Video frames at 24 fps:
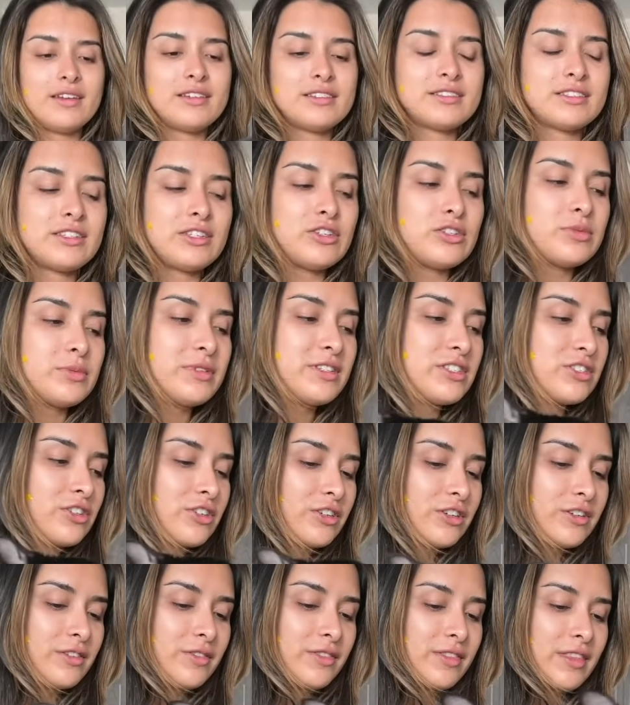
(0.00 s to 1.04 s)
Excuse me,
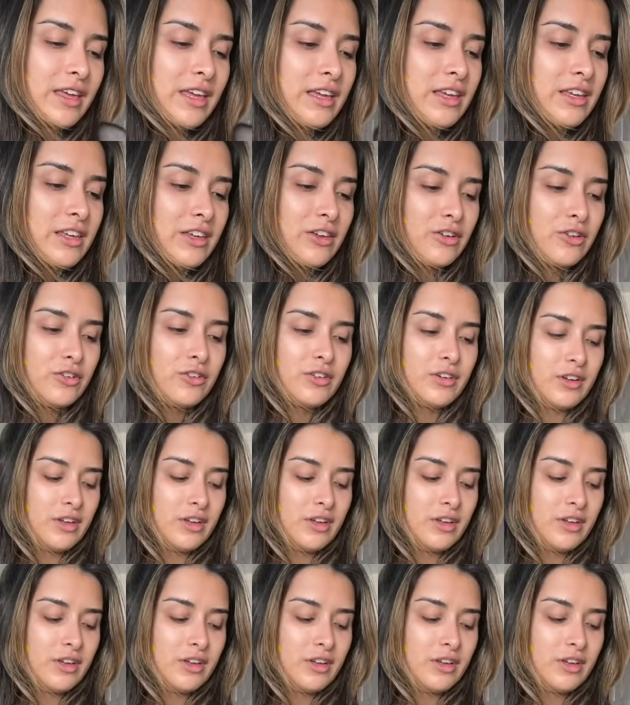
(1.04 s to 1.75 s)
sir. Thank you.